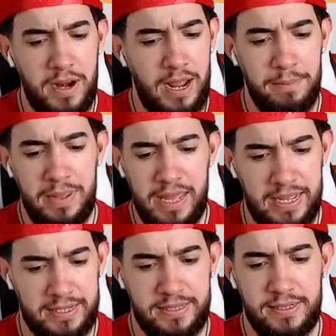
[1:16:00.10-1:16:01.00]
I
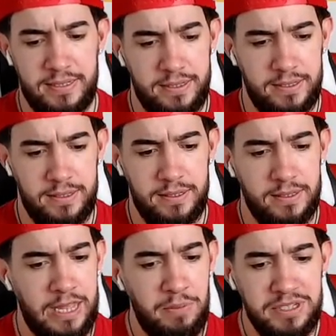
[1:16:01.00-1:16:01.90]
miss?
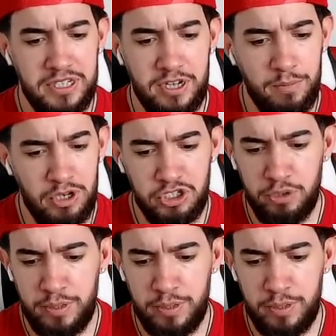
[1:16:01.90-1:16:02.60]
They went to commercial,